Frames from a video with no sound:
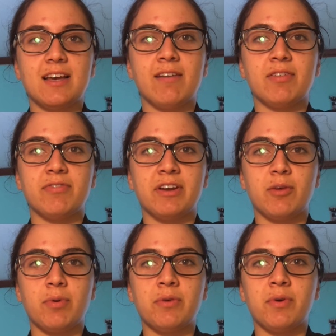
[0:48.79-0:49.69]
of the
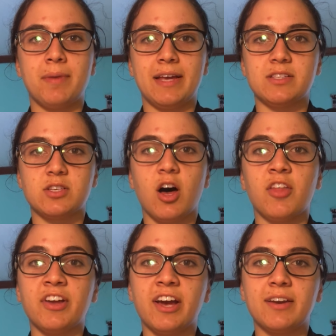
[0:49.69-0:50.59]
fingerprint remains on
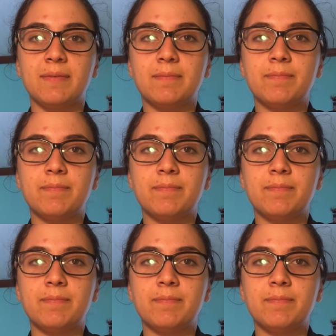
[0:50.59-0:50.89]
the gun.